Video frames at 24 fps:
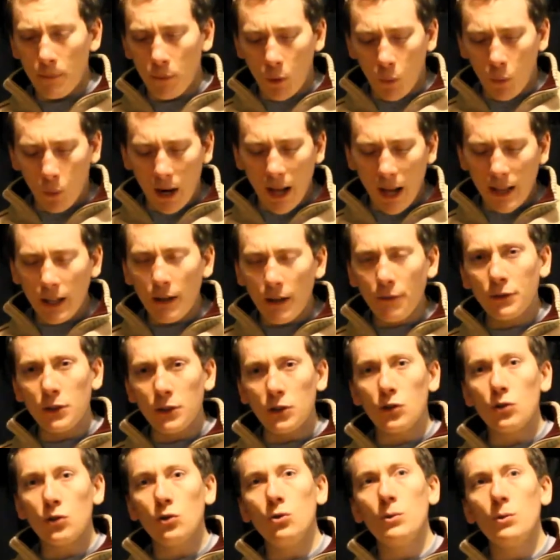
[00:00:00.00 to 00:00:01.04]
what I love to
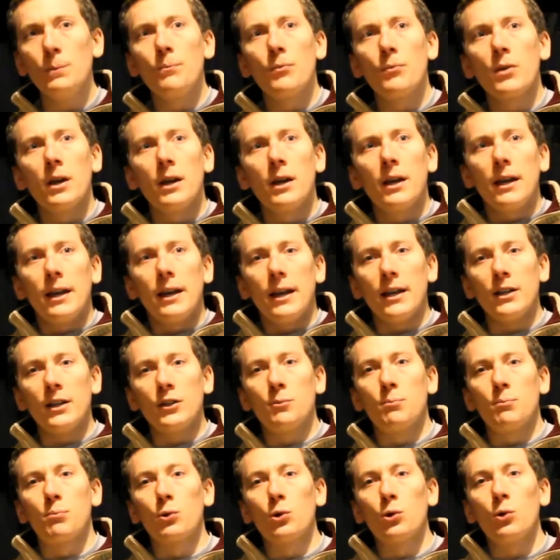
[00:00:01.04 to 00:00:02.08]
do is
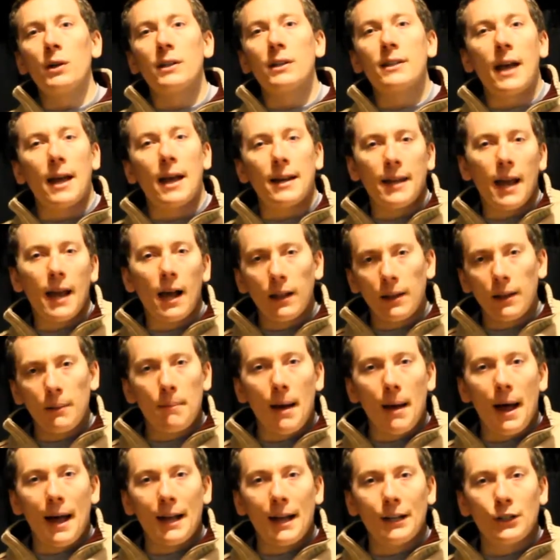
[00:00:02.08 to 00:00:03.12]
brew a 10-gallon
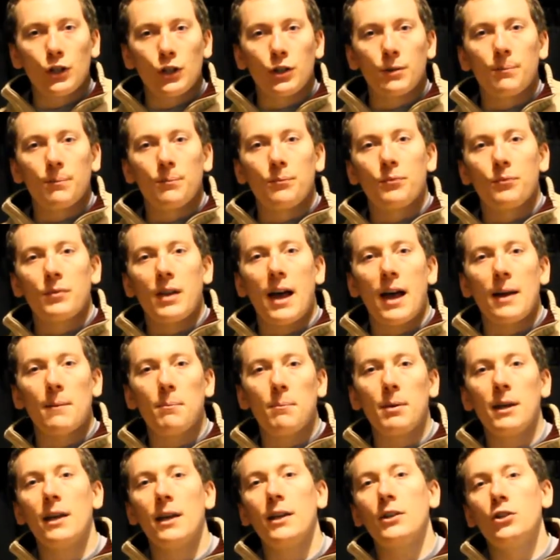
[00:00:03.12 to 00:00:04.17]
batch and
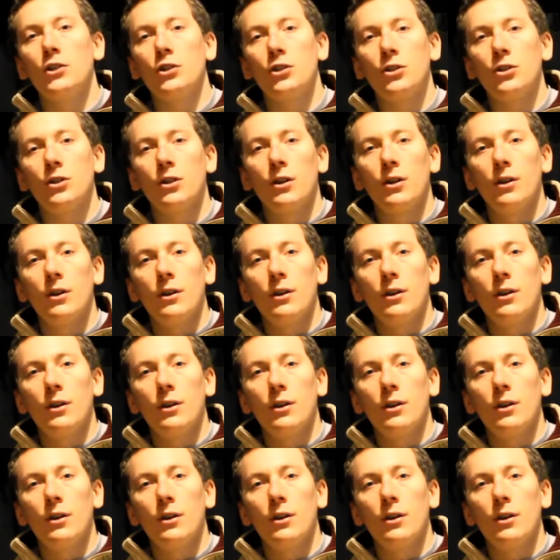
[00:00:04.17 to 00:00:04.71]
pitch